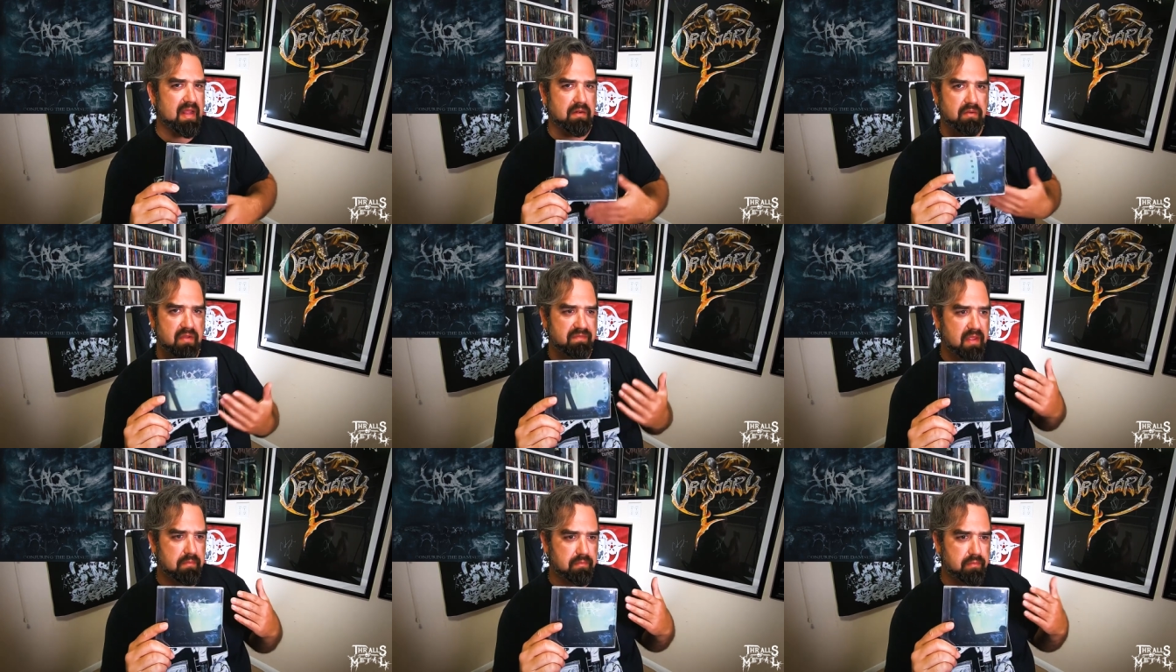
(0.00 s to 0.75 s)
I don't know if
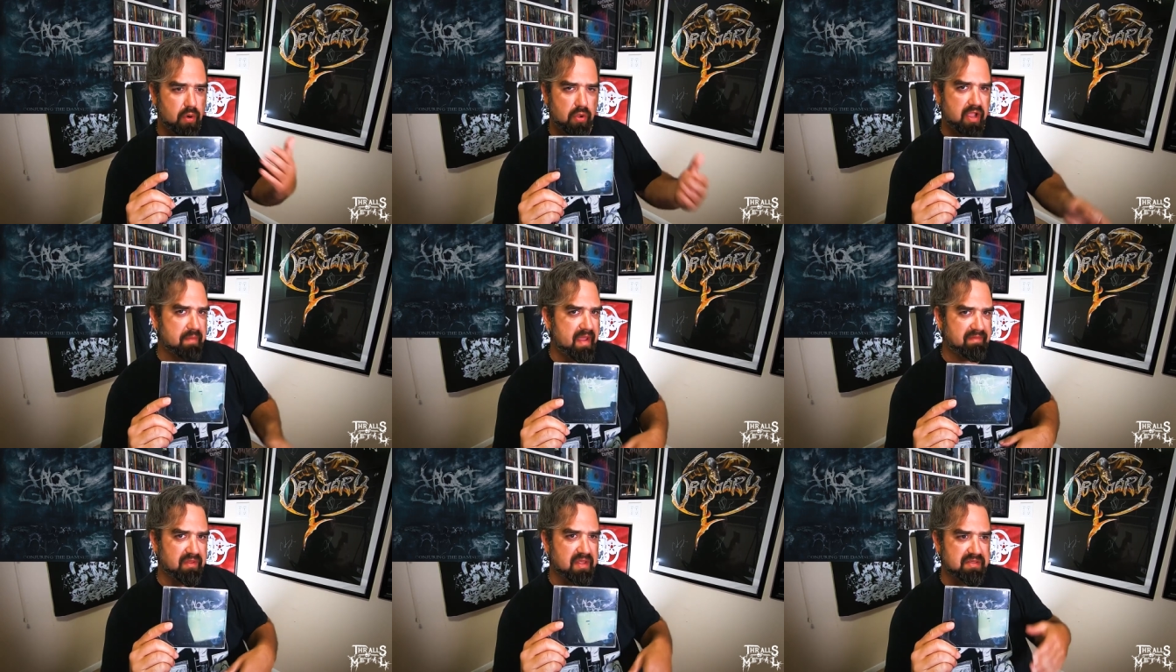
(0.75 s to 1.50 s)
they broke up
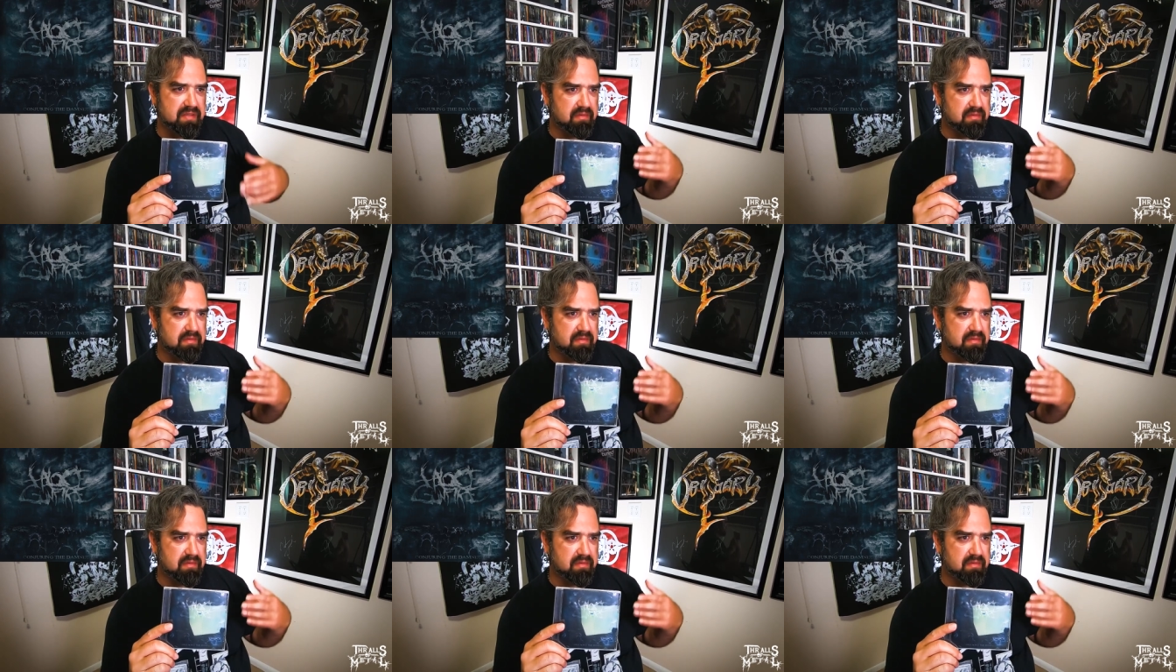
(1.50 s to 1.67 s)
after this.